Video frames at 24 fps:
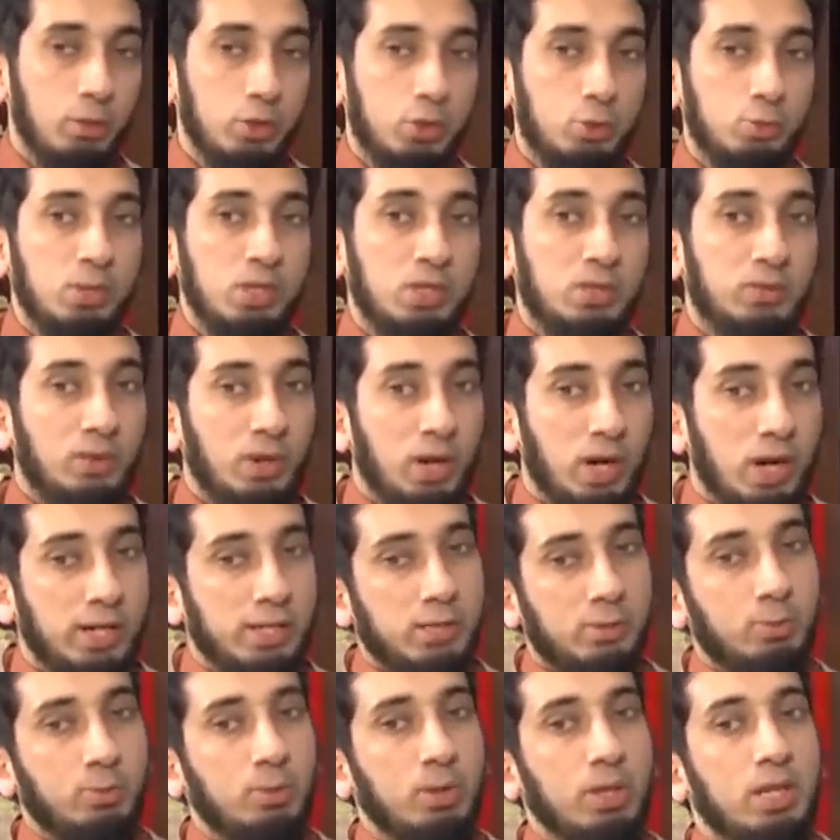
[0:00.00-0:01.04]
Which means for
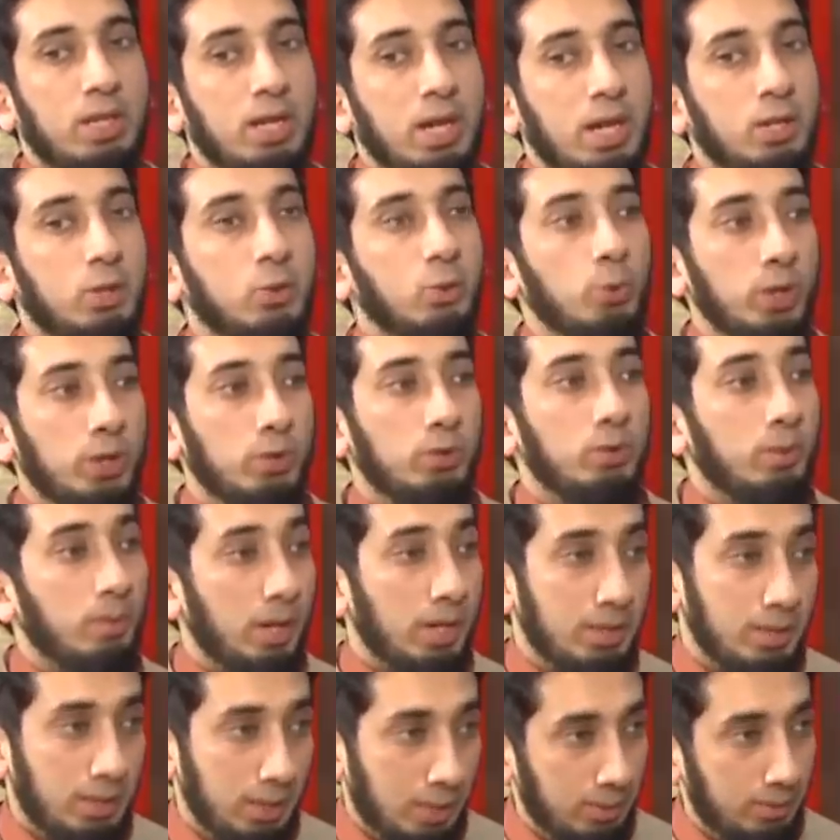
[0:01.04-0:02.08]
us, we can't quit
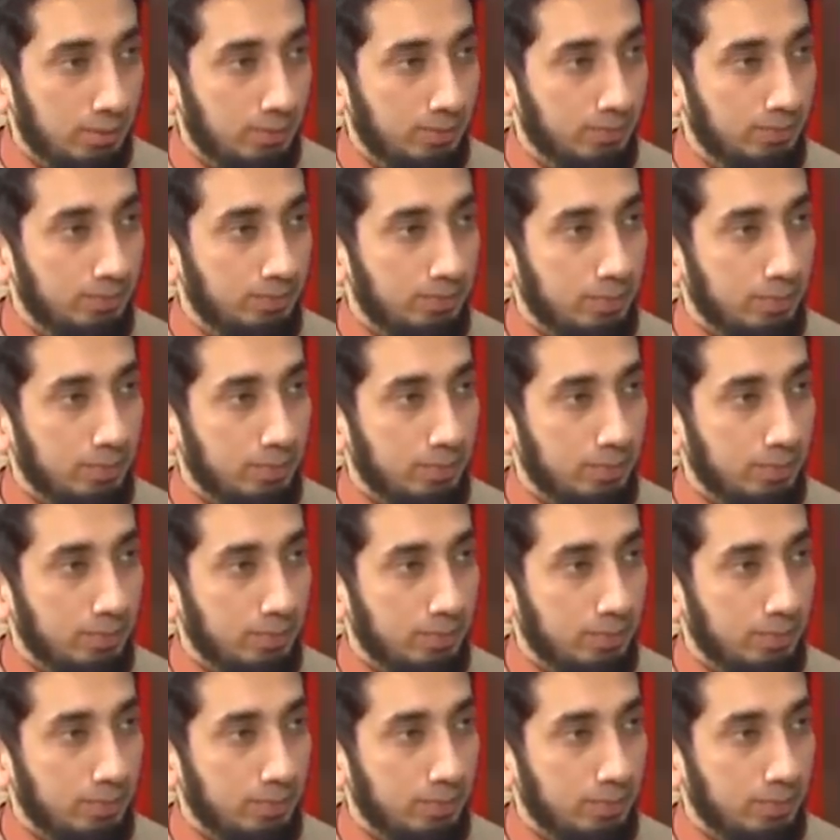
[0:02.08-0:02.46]
reminding.